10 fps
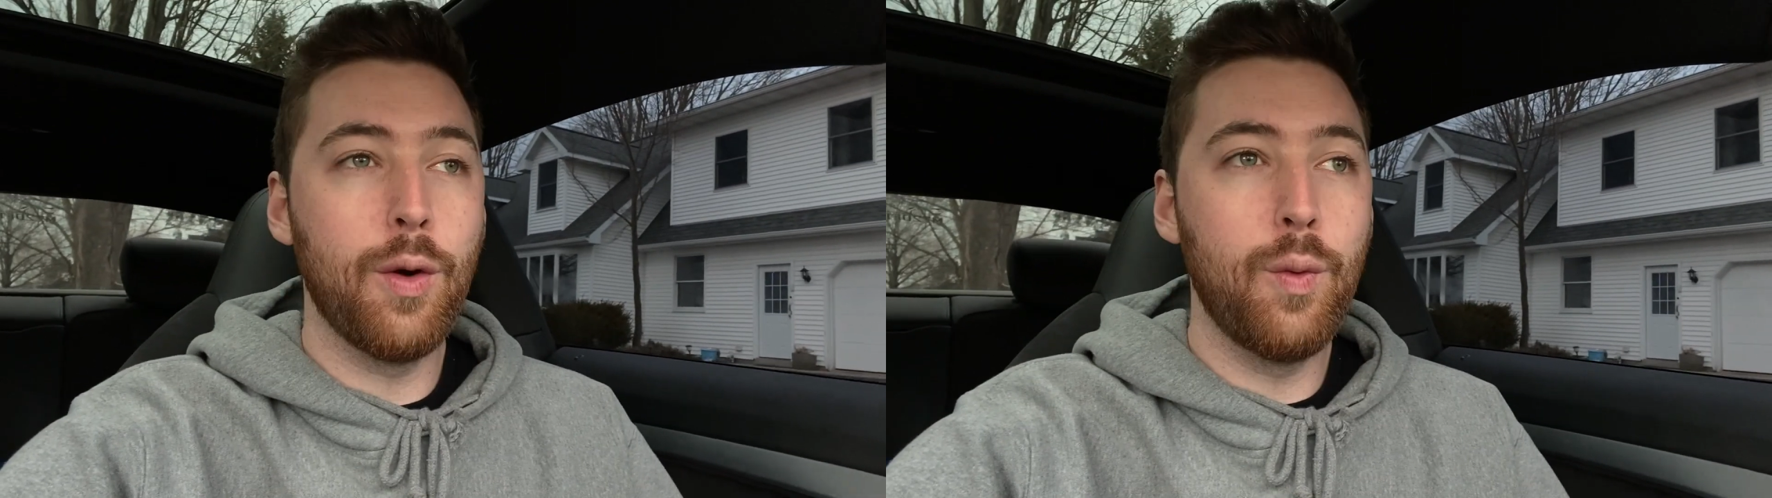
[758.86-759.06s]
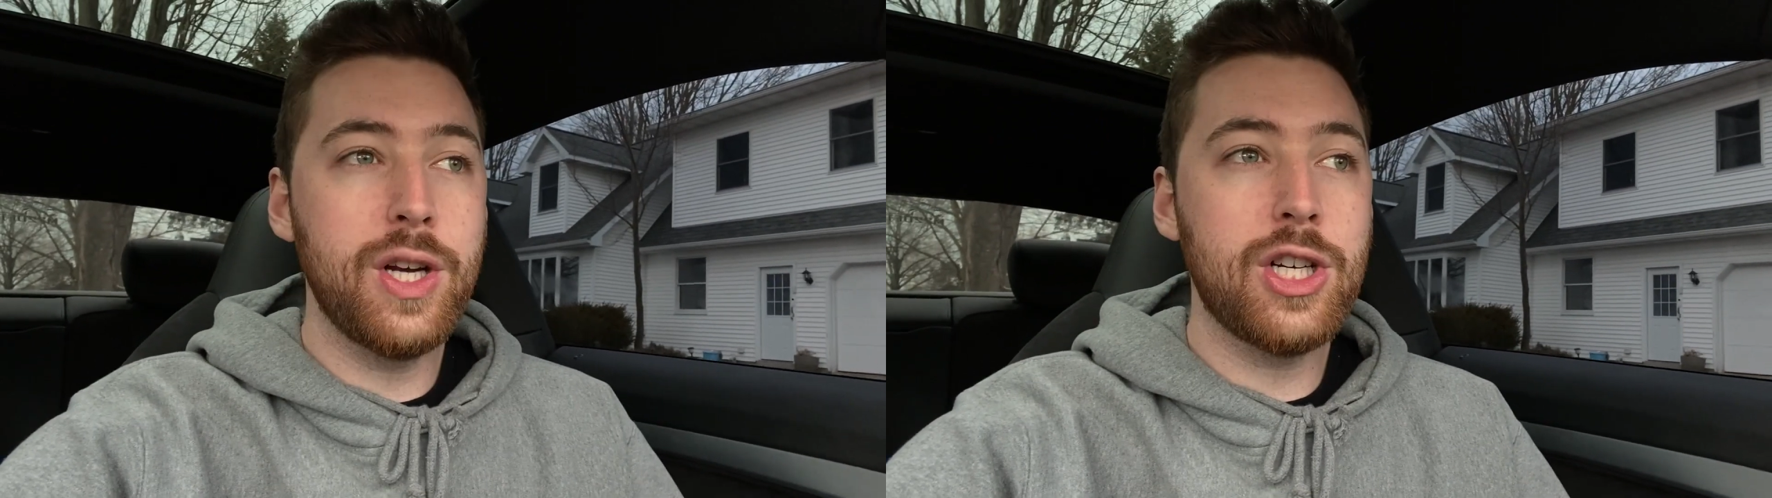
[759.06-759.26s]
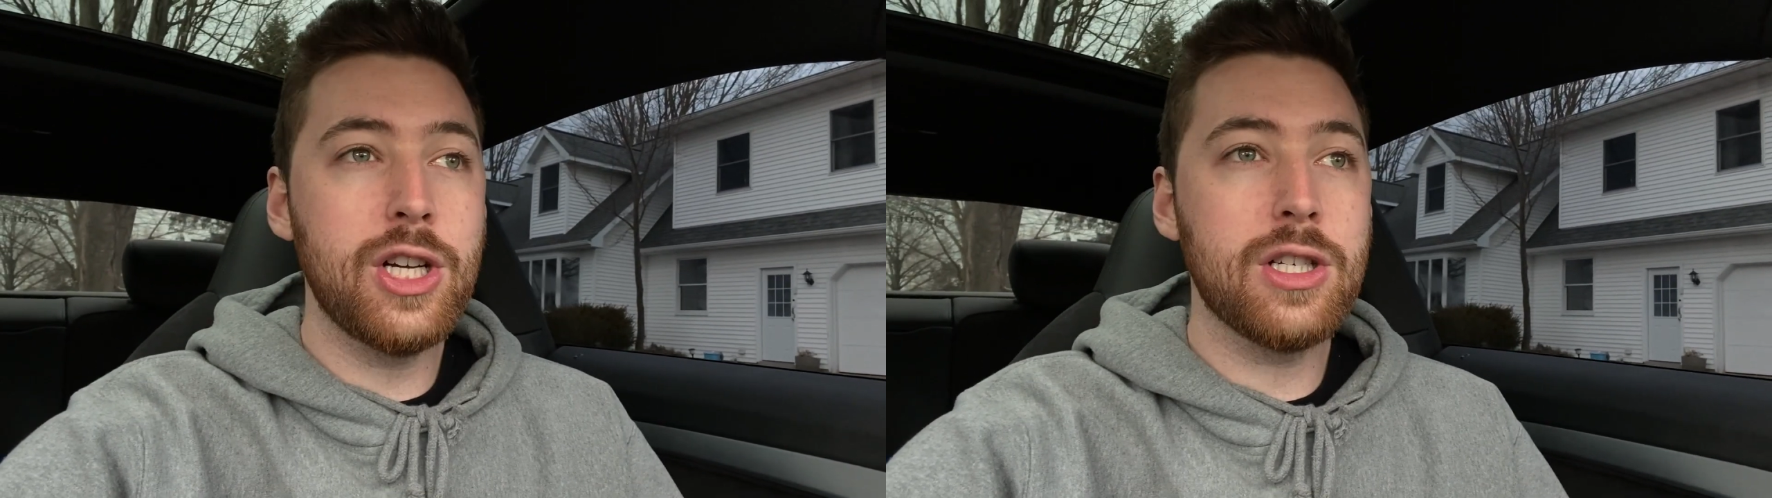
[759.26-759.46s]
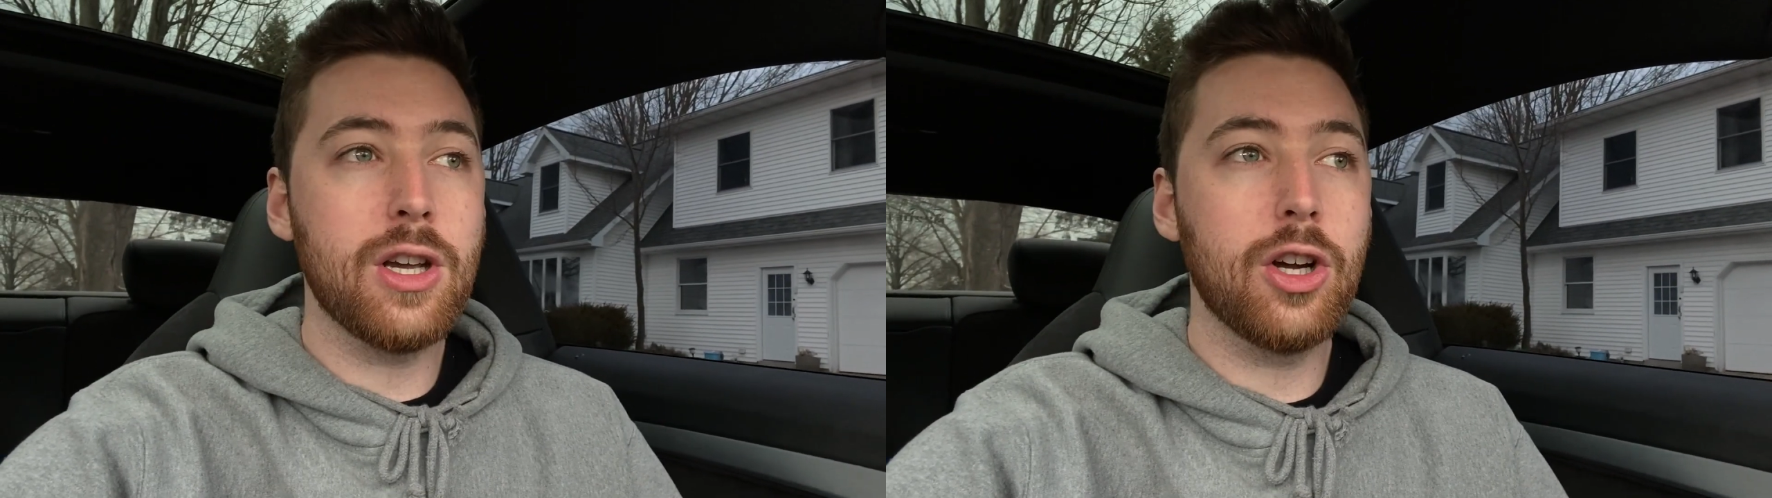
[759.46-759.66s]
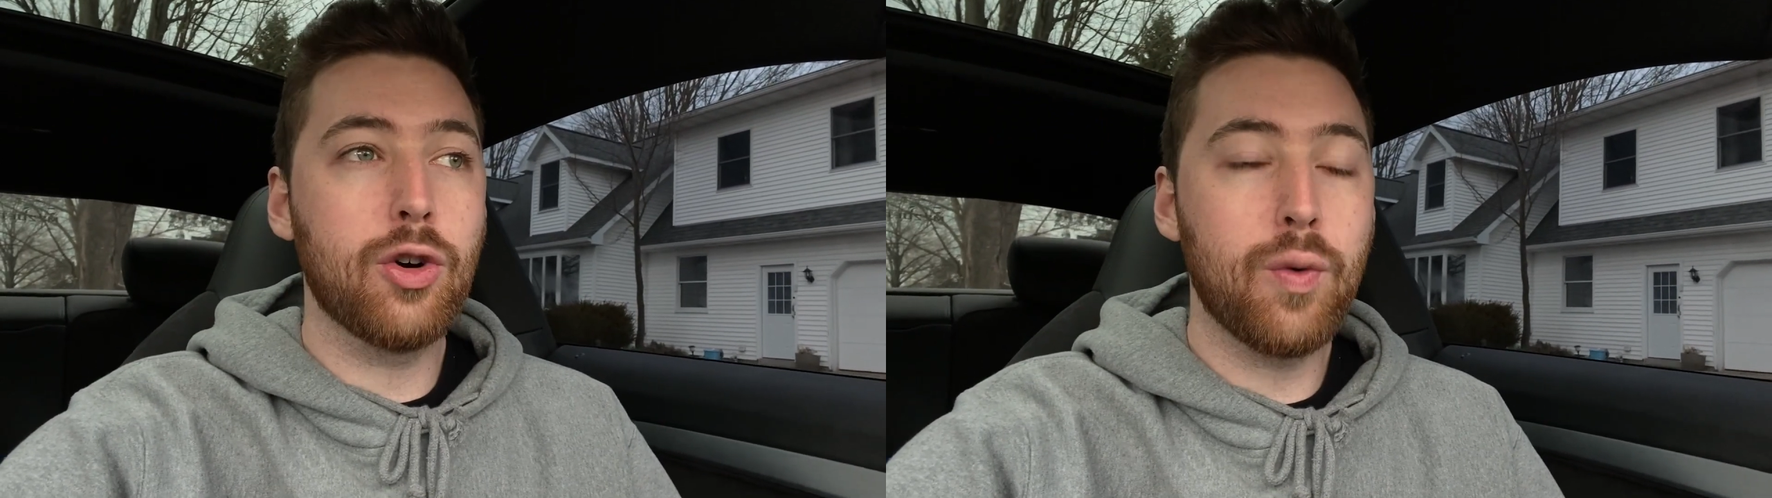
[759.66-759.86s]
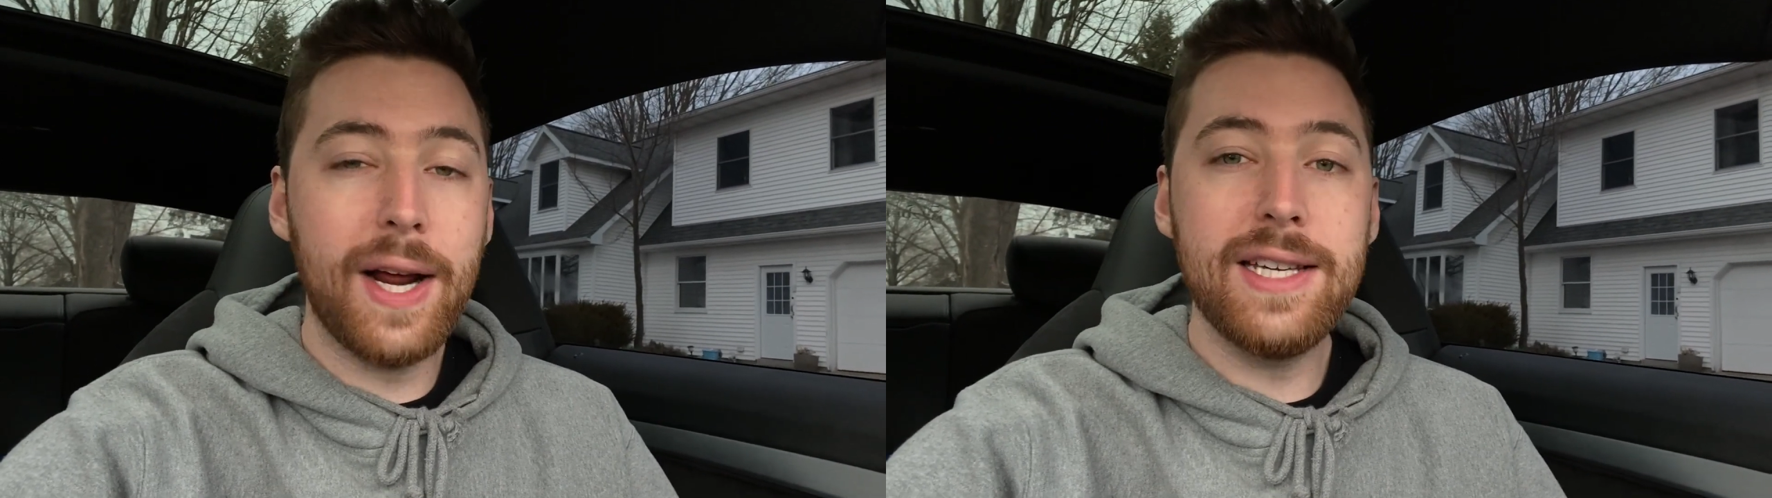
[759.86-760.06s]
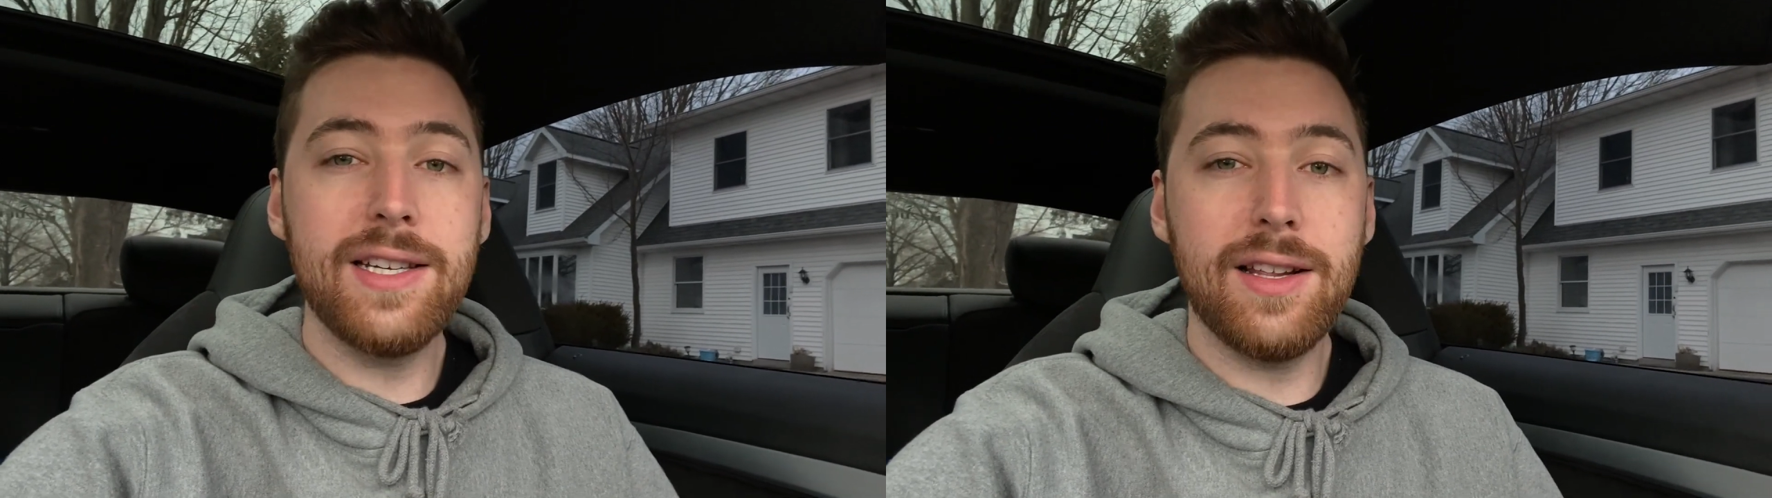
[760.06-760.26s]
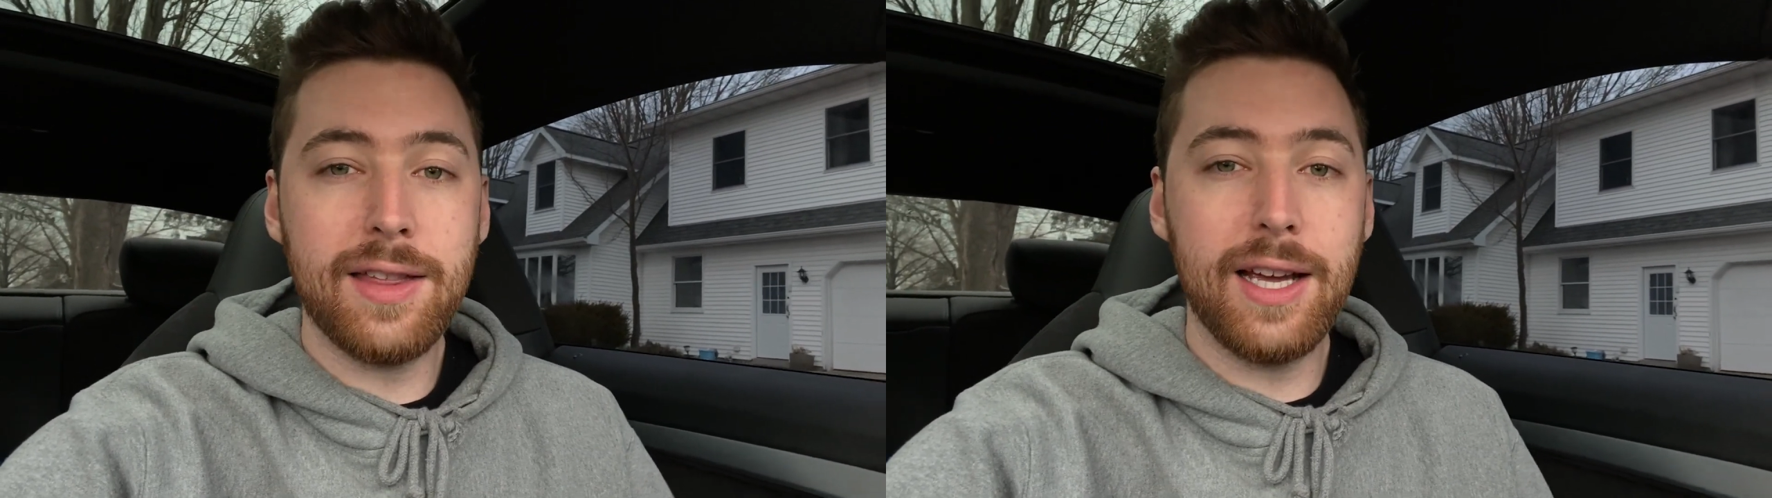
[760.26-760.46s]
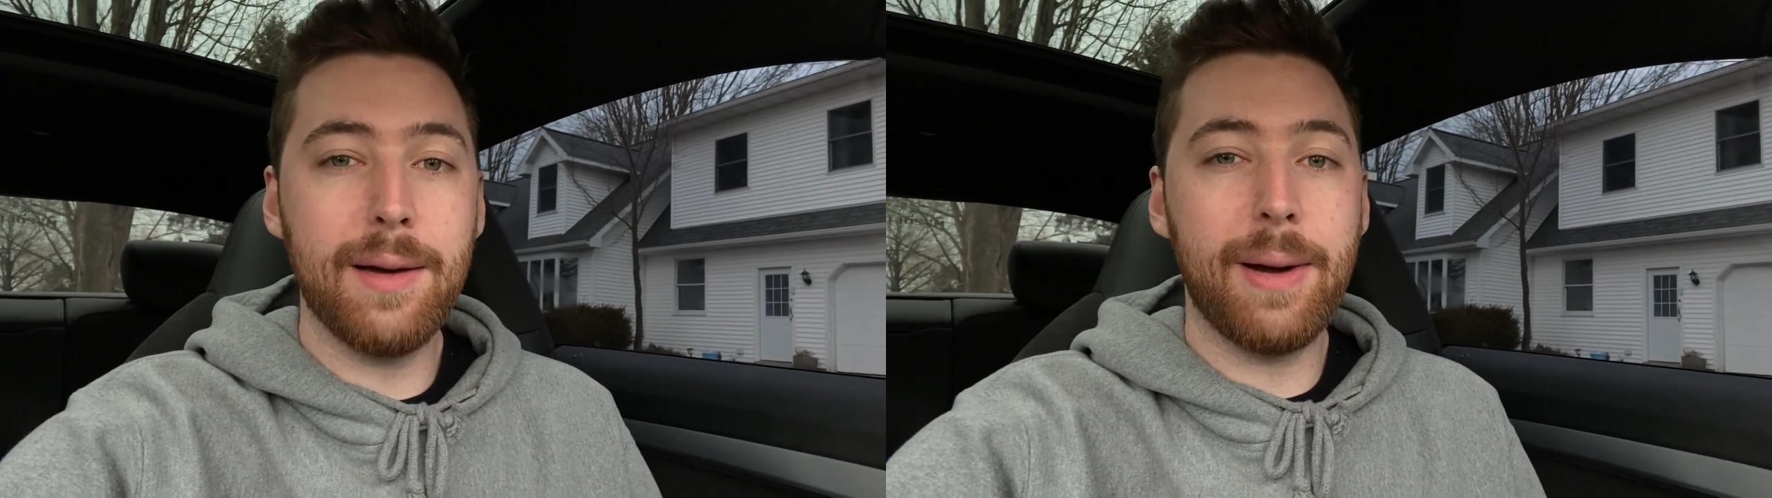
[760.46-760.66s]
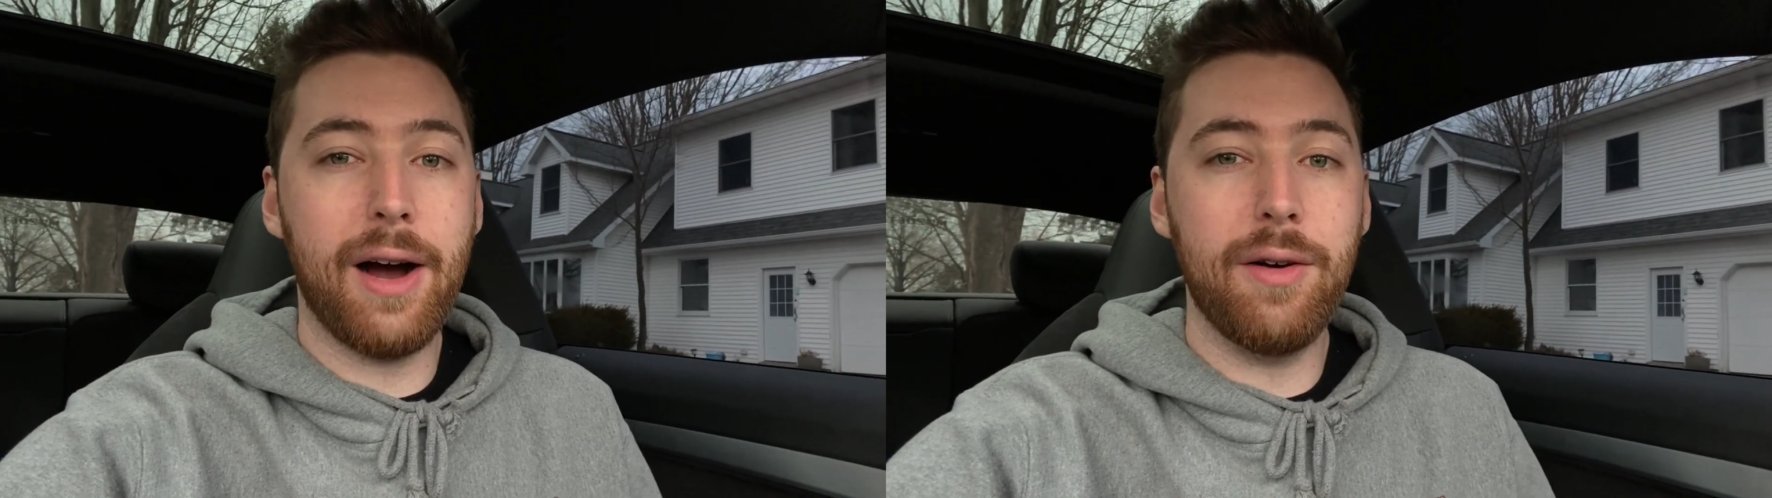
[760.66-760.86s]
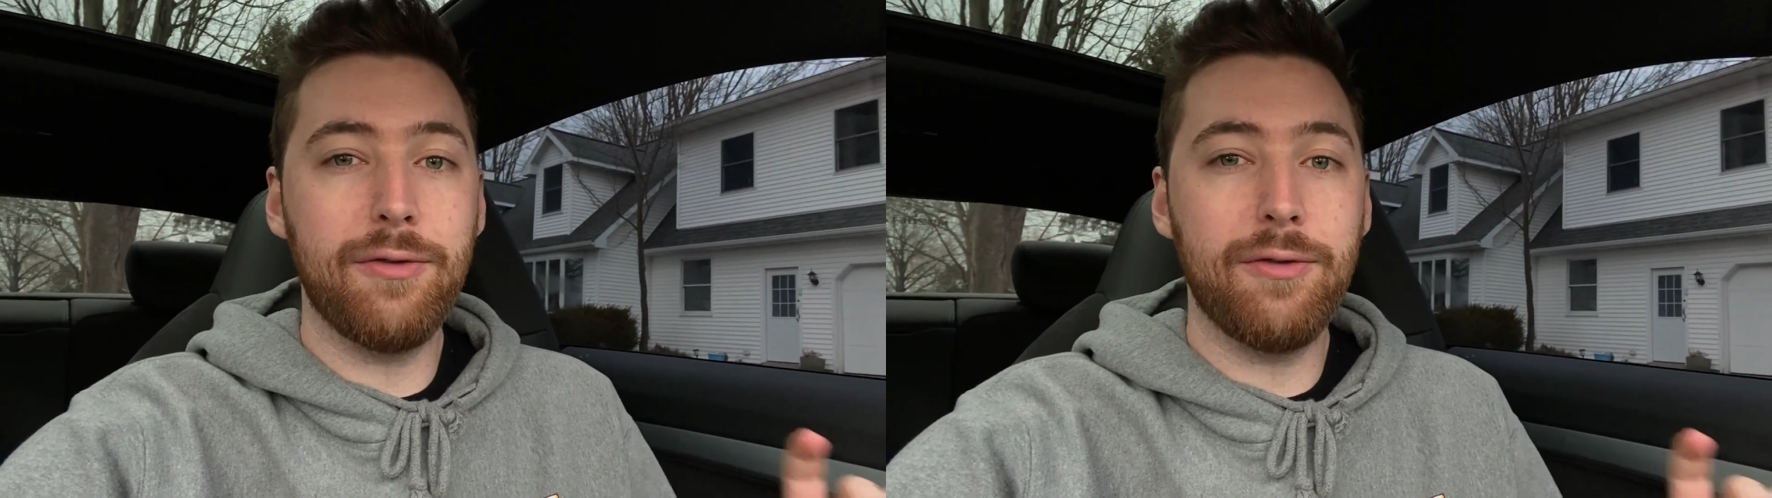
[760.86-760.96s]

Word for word: which is crazy to think about